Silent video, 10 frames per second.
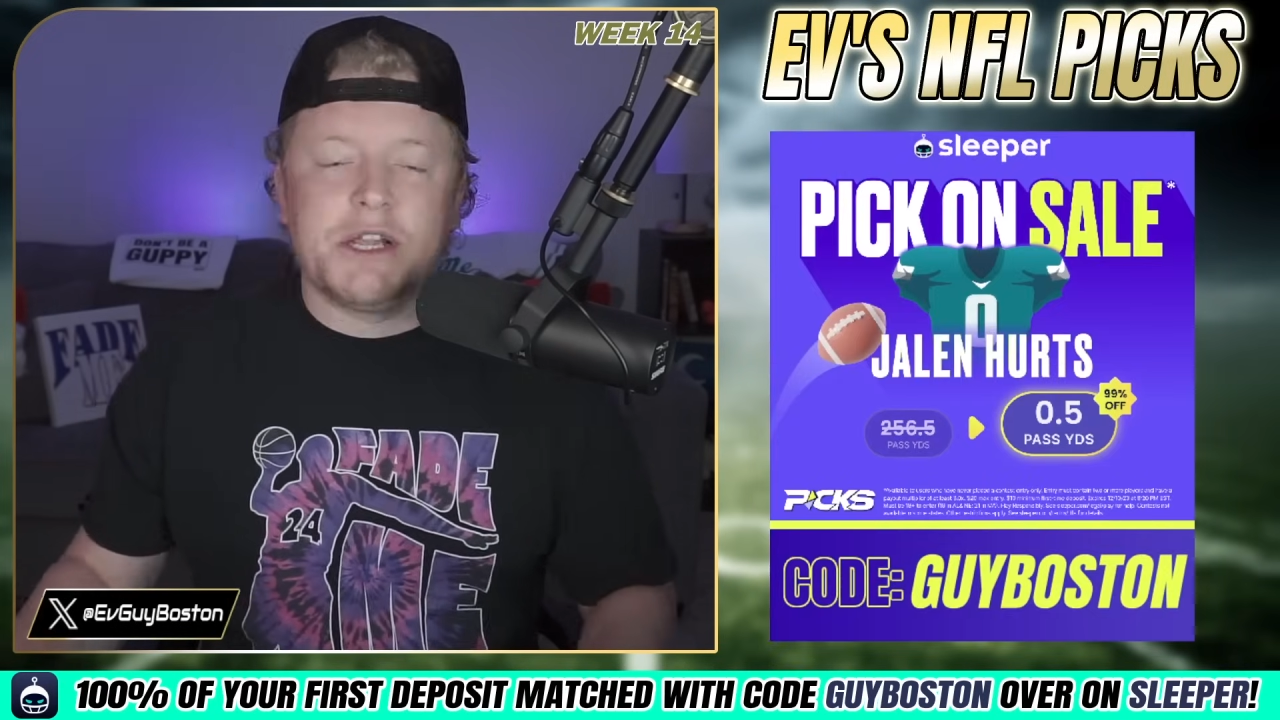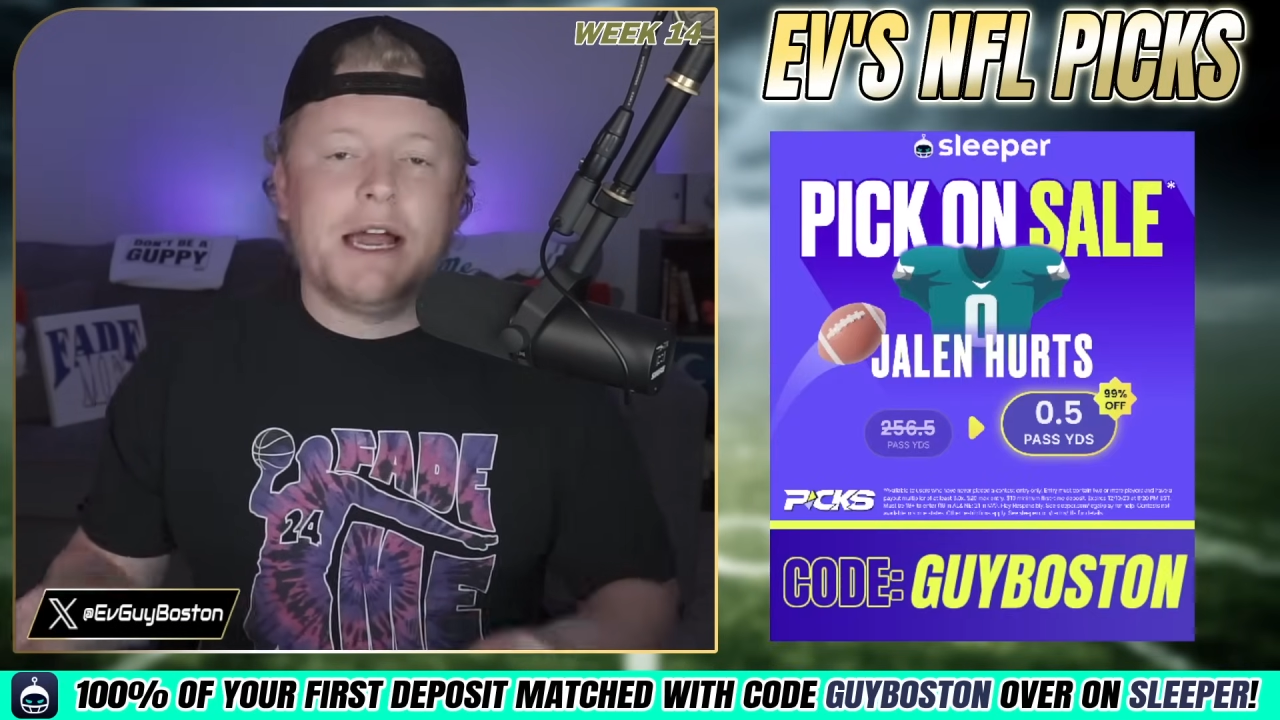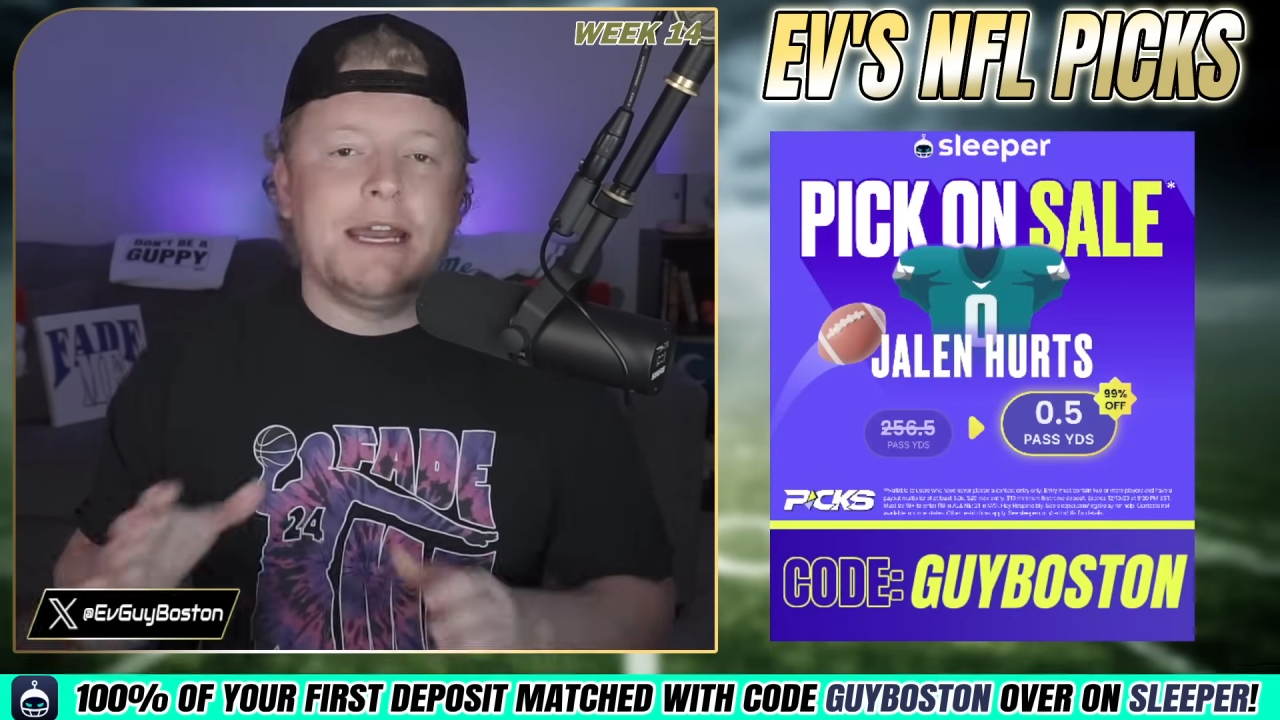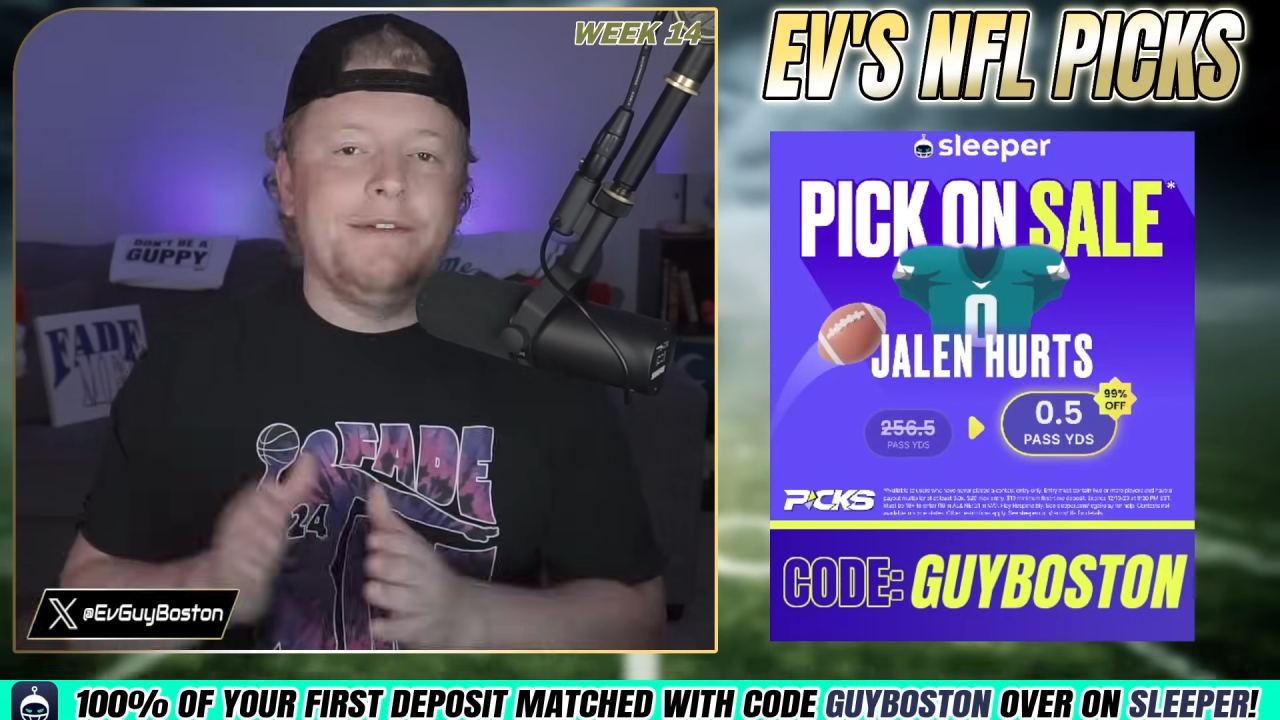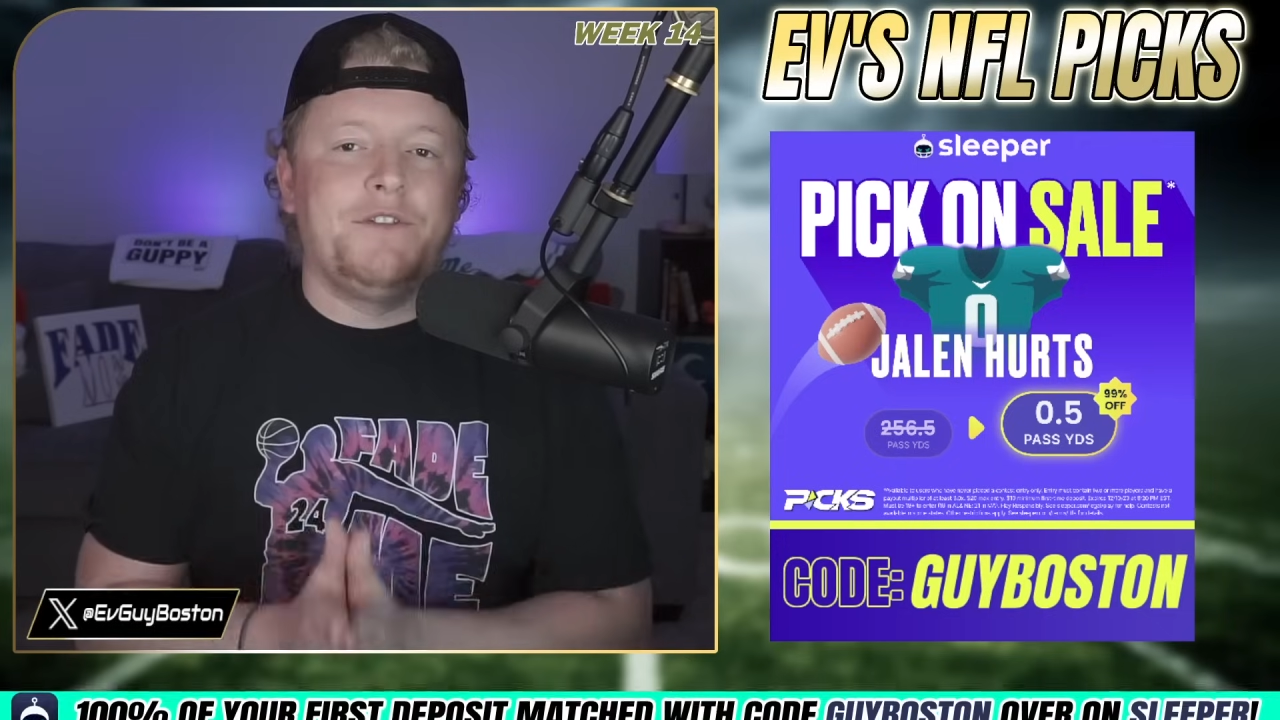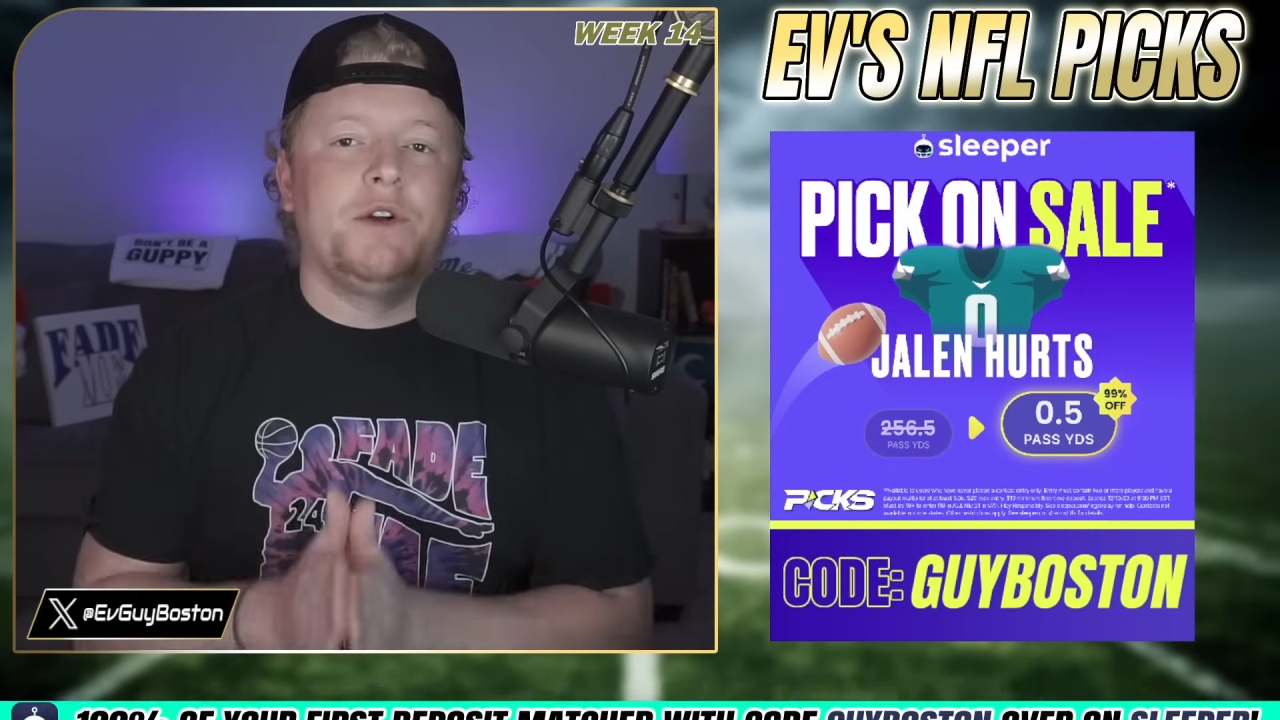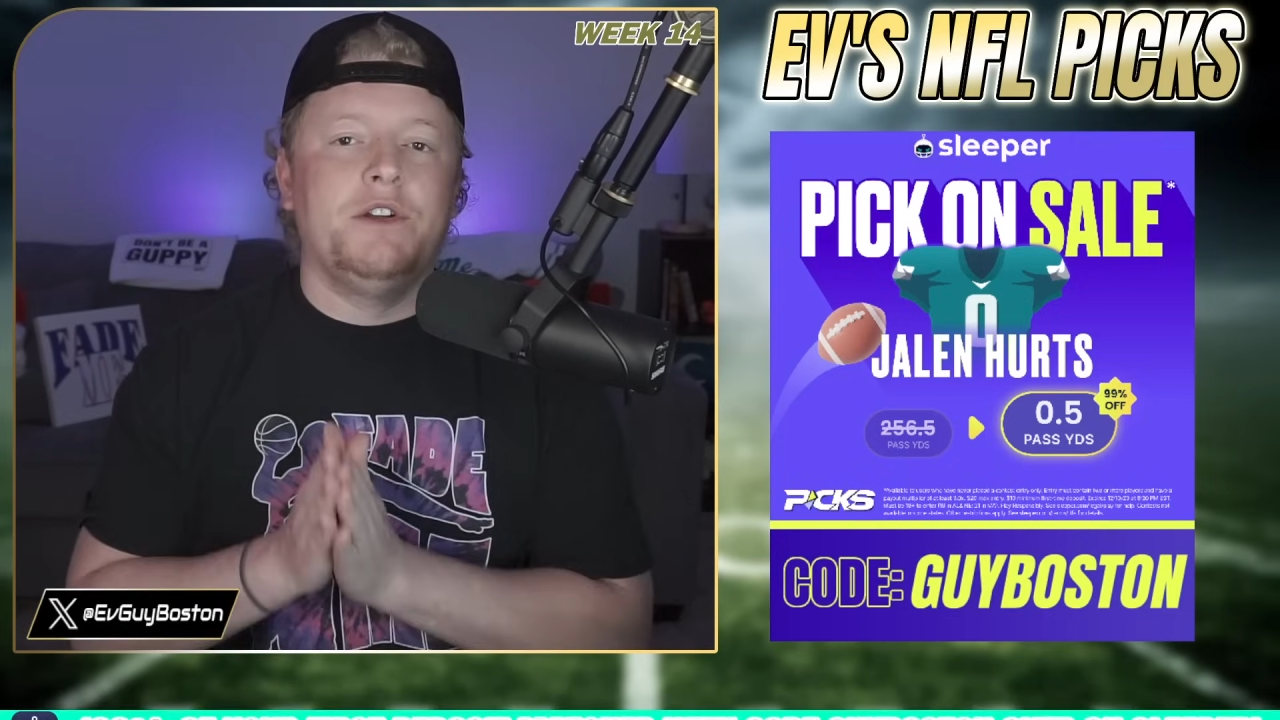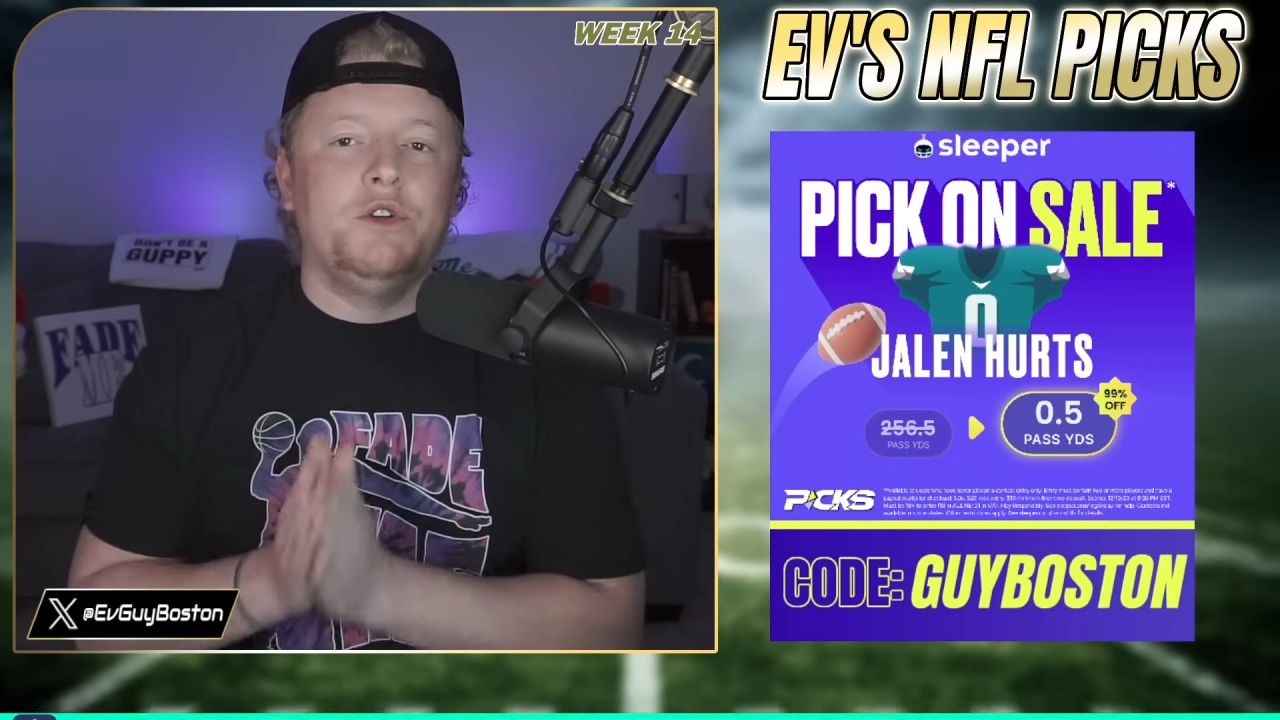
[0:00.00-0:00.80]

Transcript: line if you're a